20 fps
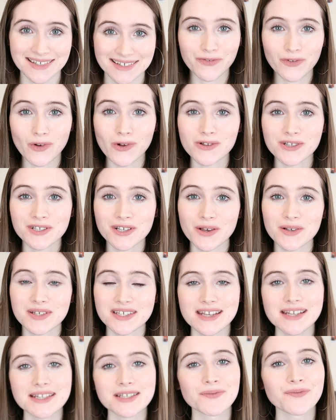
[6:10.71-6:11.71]
I've also
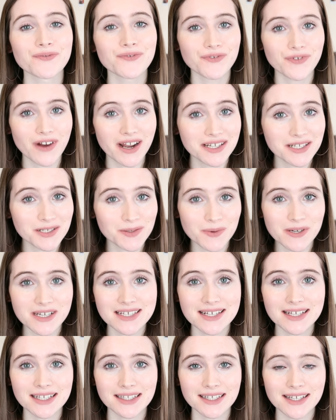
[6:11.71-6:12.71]
seen some friends
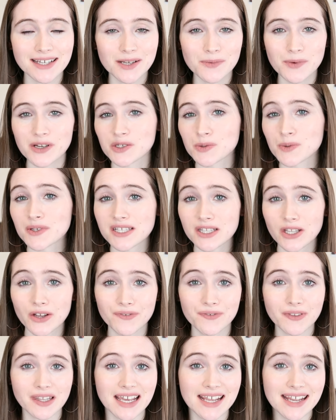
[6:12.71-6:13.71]
recently, which was
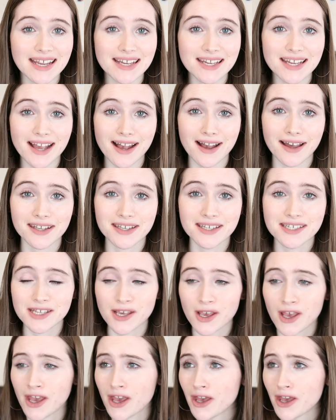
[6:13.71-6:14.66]
lovely, and